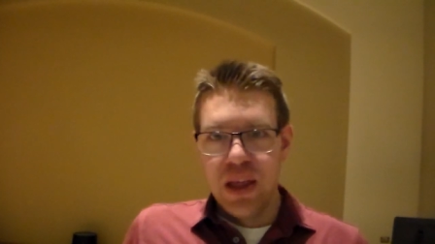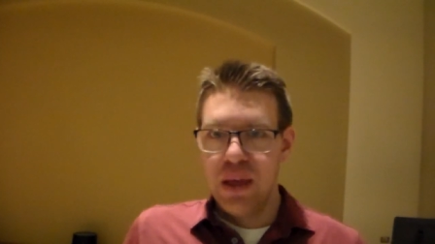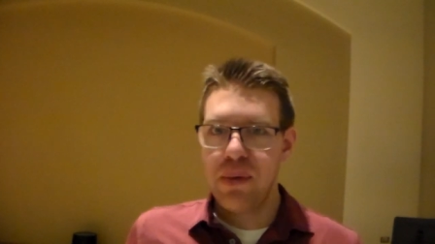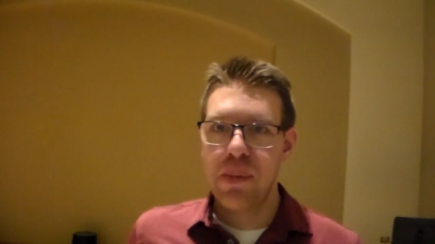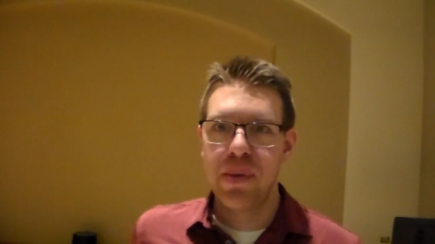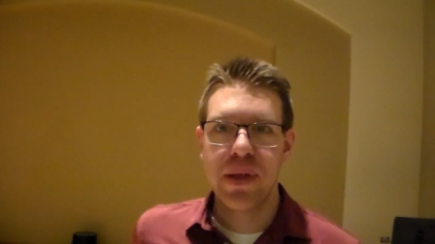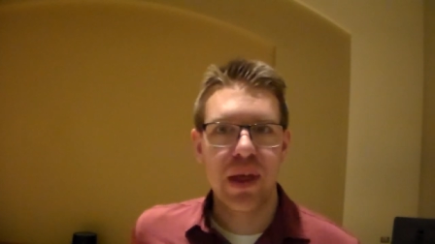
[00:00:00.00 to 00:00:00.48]

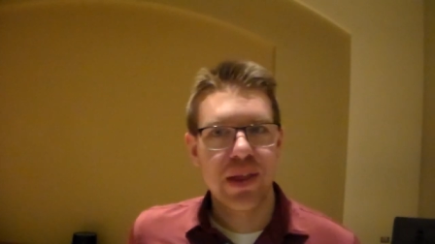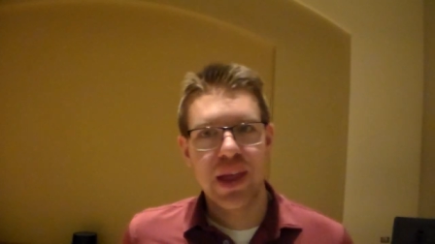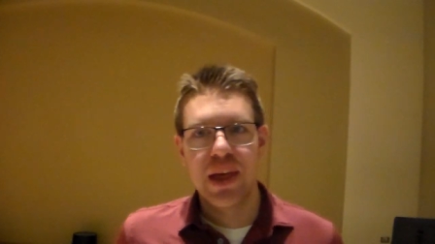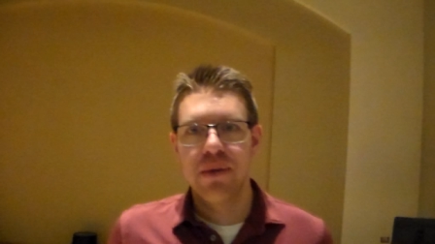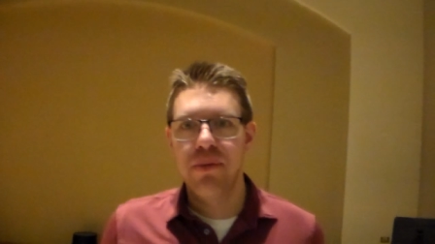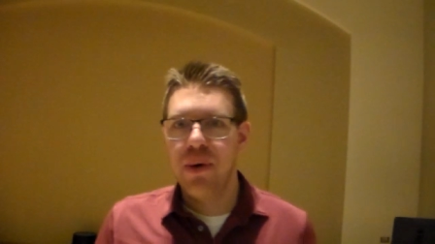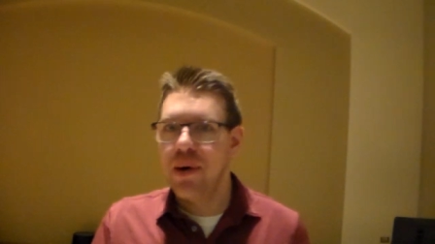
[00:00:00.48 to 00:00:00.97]
You might be like
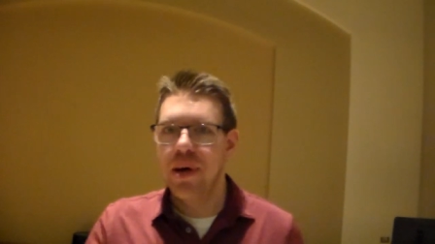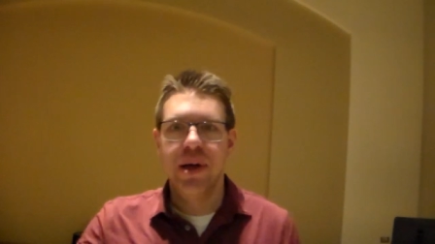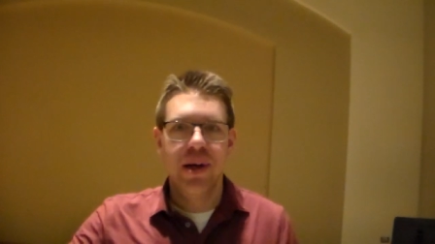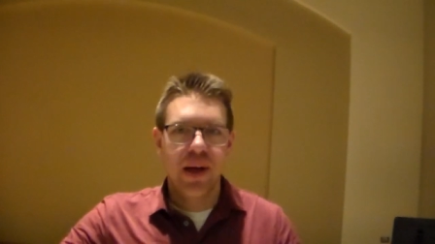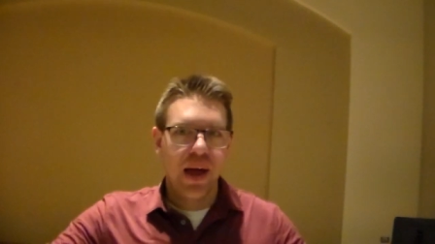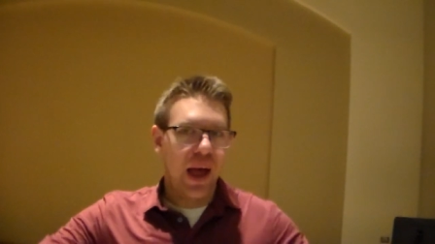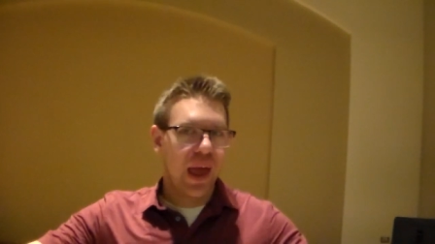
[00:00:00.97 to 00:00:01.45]
saying, well,
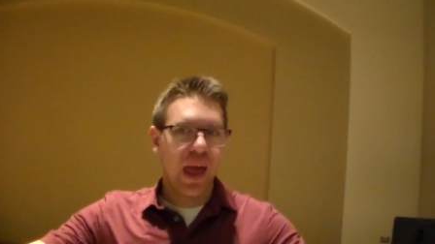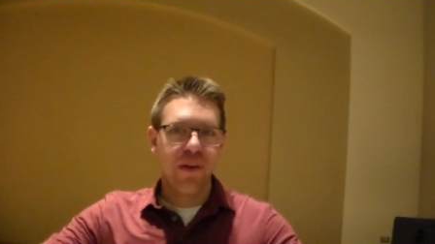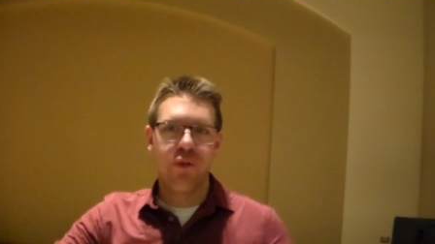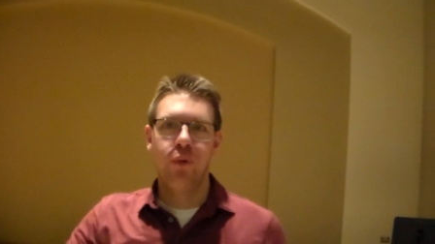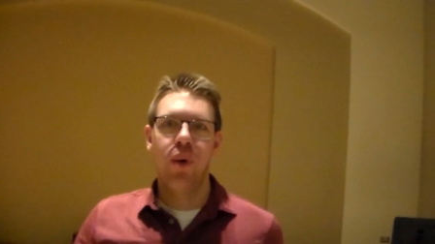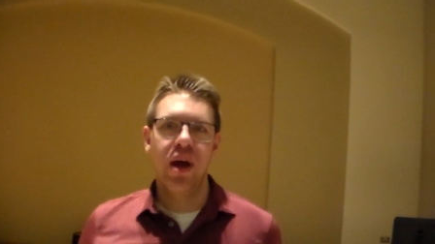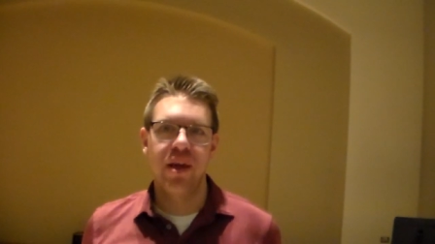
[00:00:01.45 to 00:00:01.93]
I
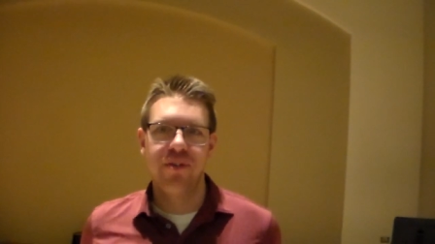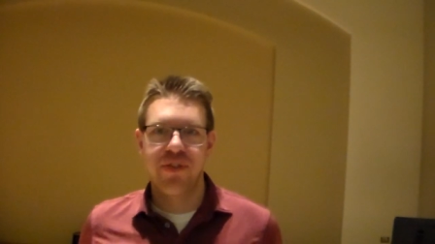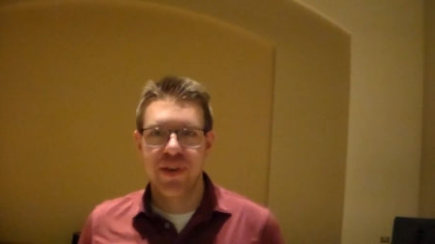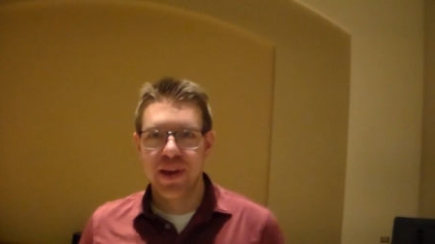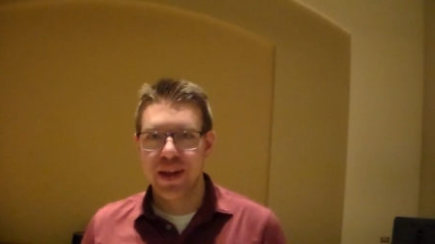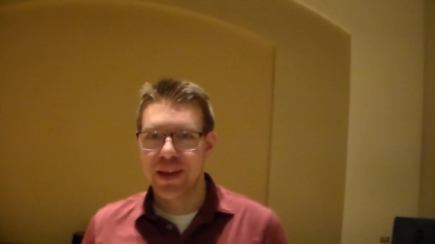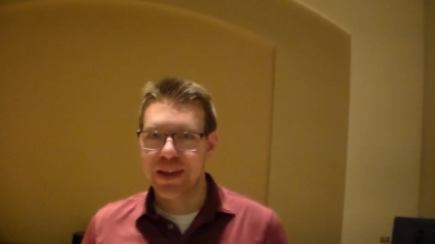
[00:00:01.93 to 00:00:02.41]
have a
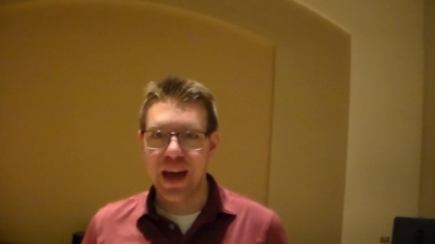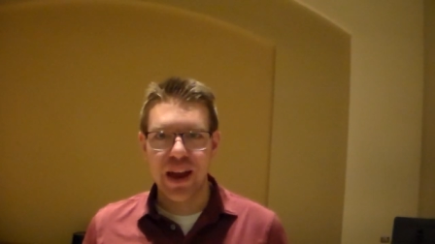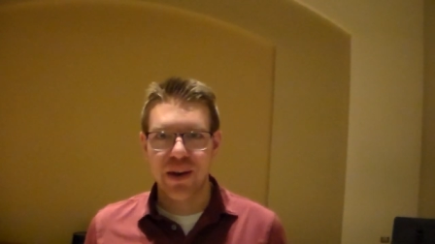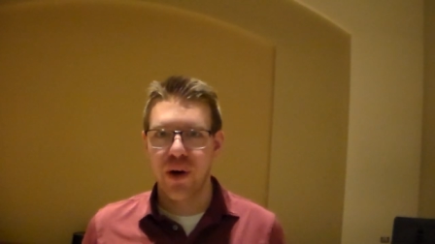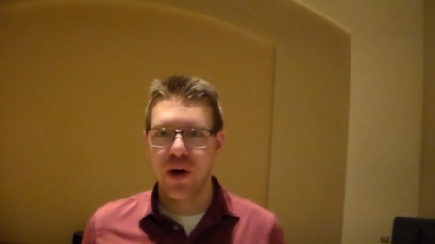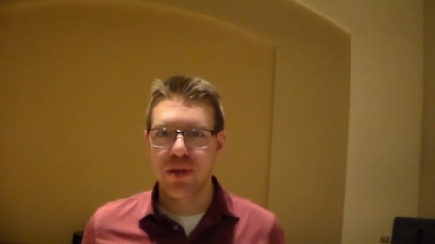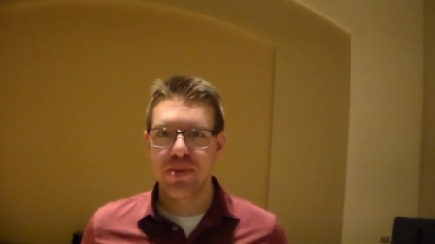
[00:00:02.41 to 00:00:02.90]
wife.
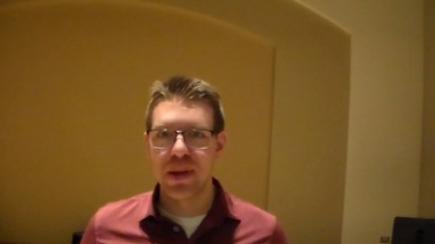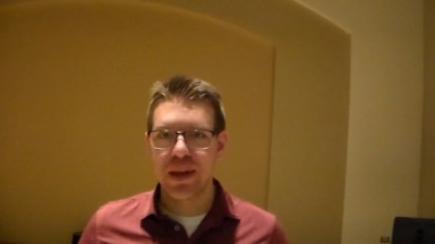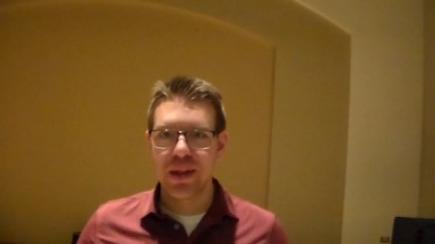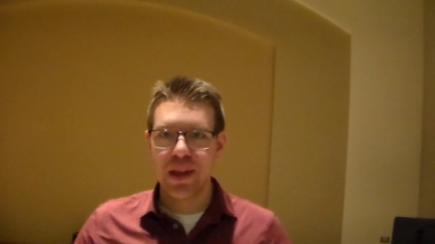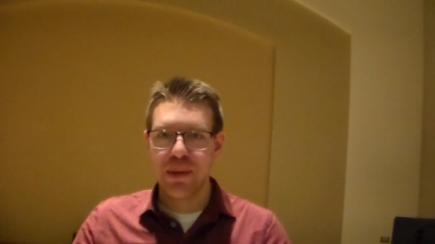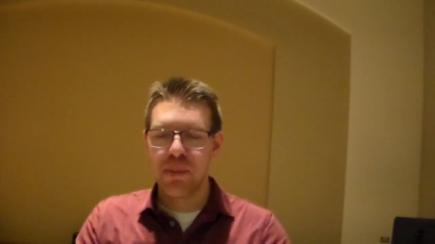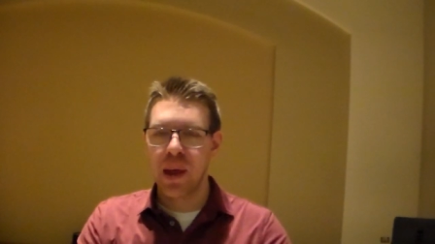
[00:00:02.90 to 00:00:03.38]
God calls me
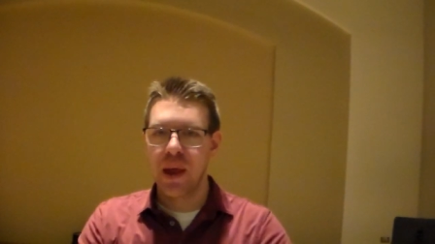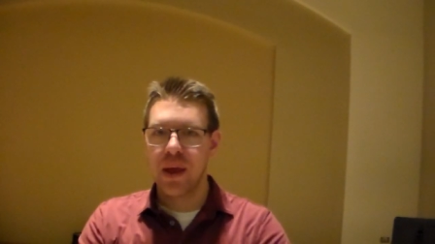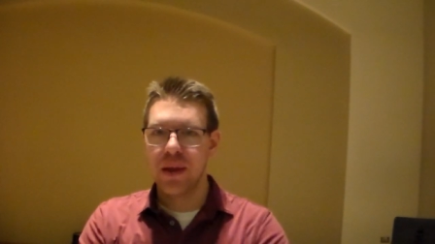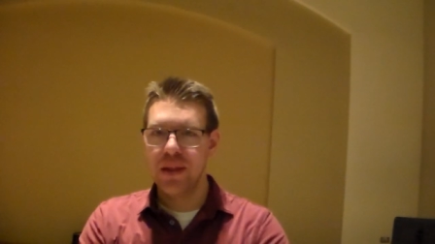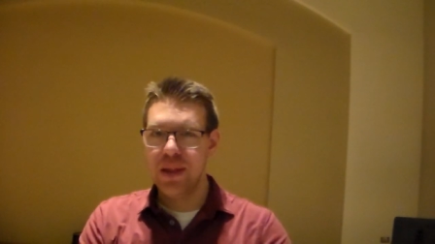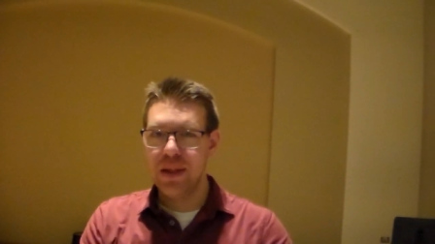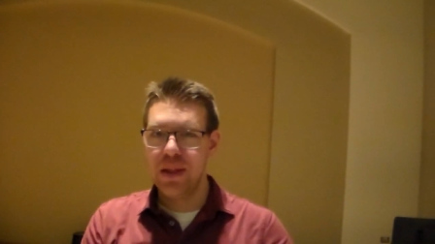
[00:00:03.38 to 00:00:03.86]
to lead my,
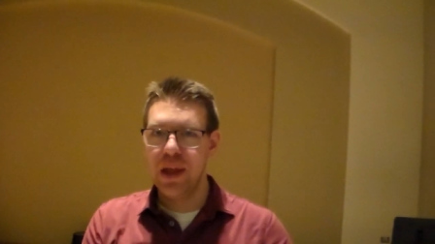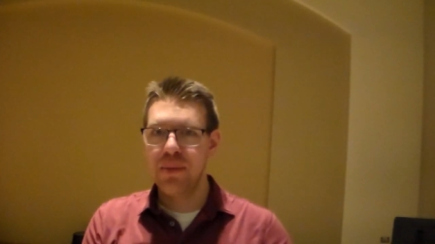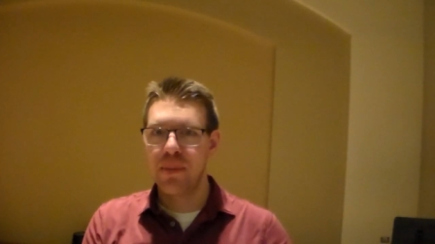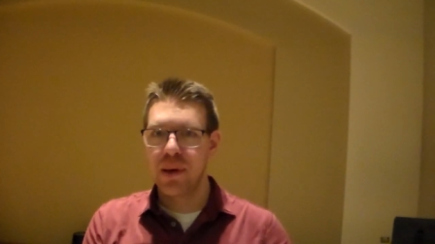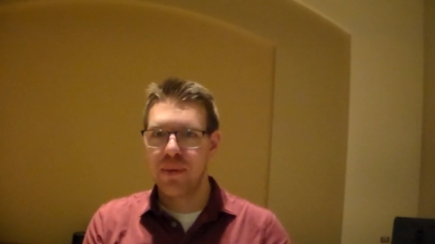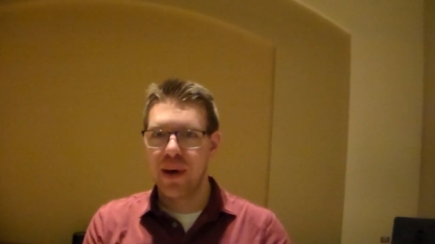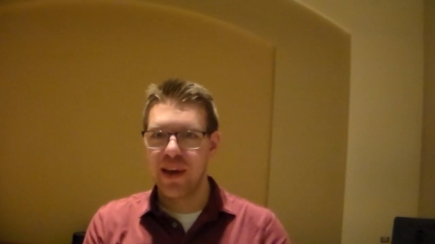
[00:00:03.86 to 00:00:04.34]

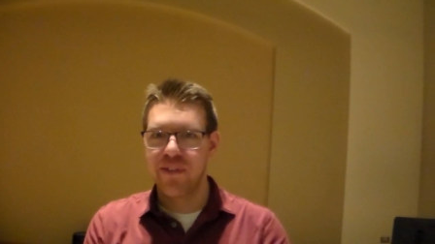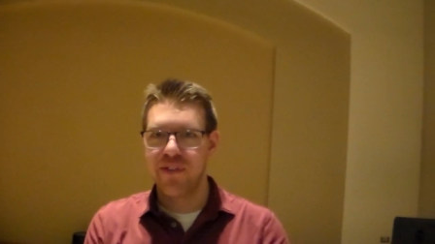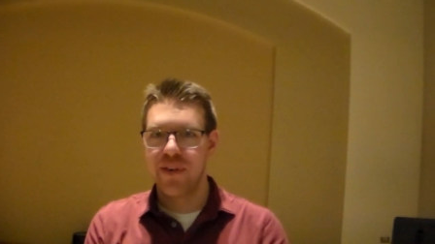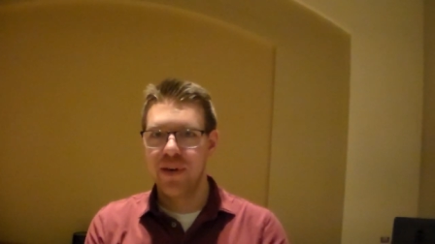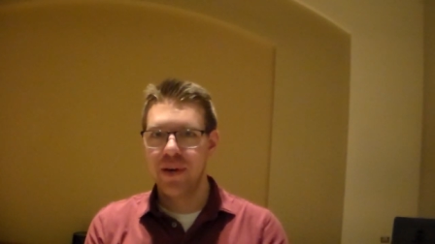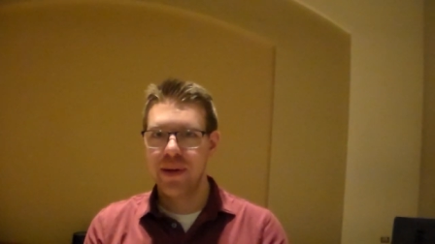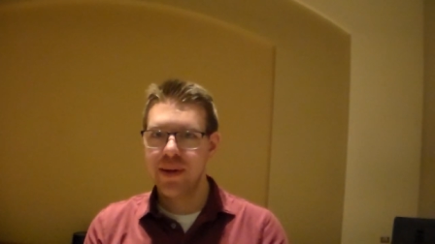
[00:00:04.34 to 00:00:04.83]
lead my
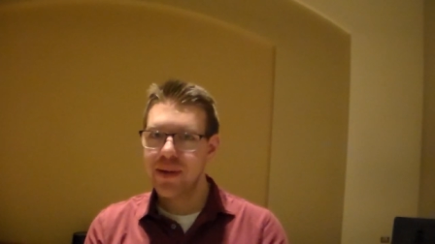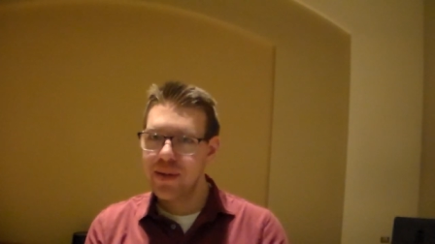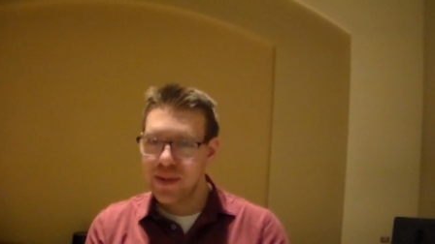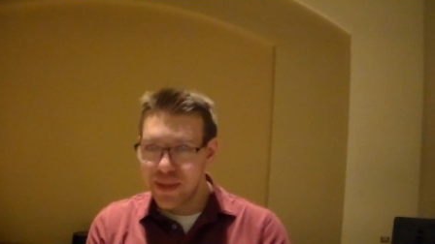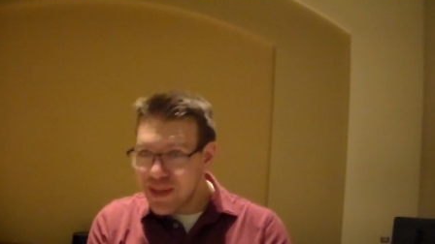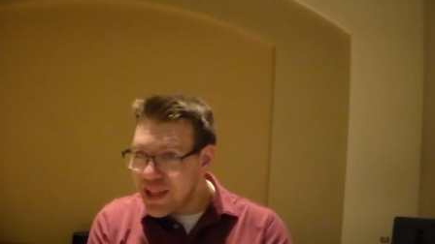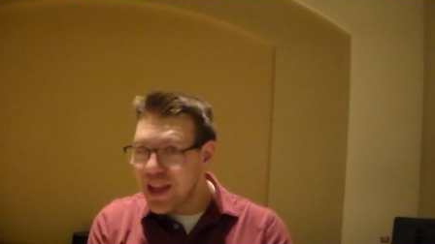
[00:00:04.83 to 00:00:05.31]
wife.
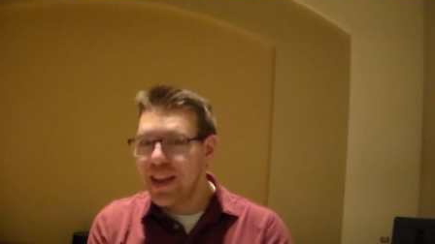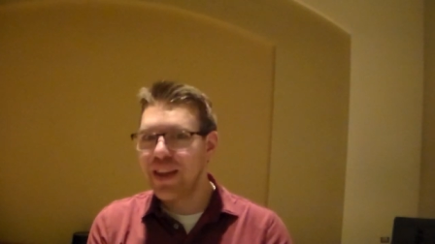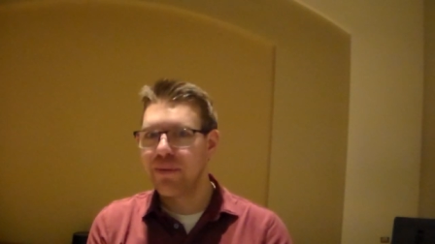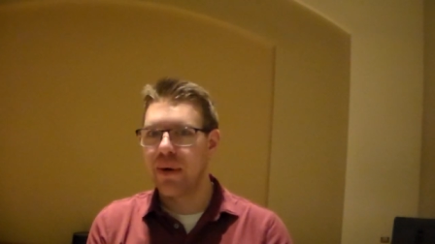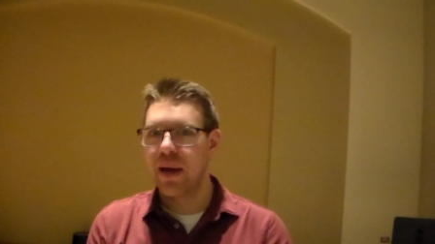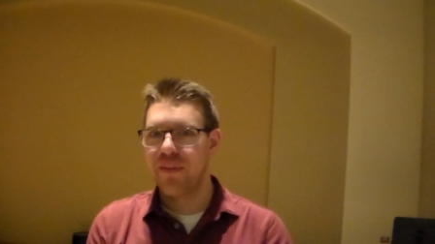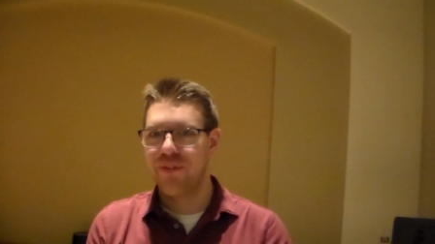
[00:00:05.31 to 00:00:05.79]
Lead
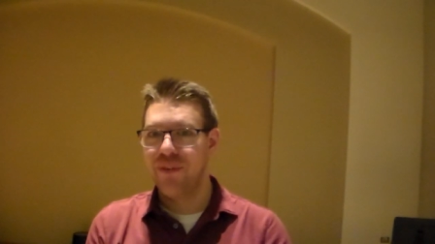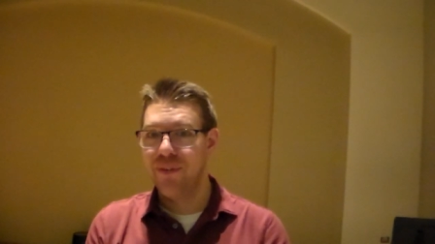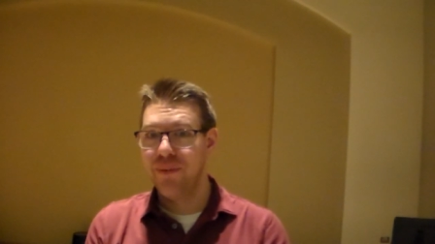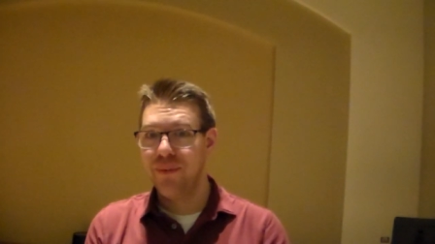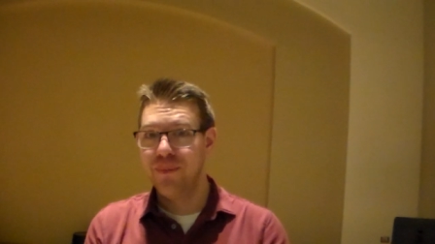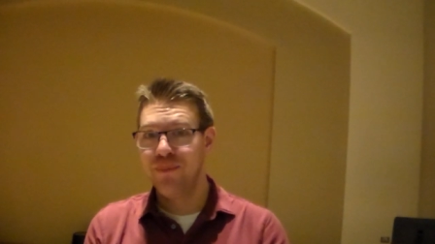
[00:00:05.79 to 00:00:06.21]
your wife.